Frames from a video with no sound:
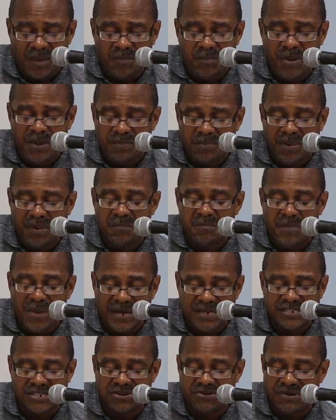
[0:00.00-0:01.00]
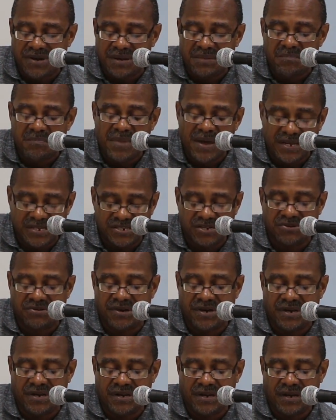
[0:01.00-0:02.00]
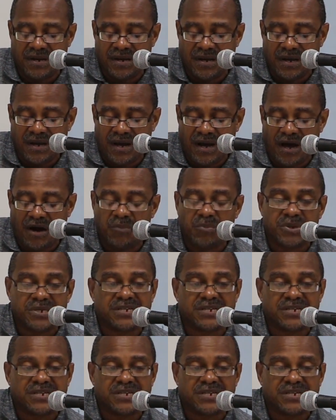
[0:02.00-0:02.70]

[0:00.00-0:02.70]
people measuring how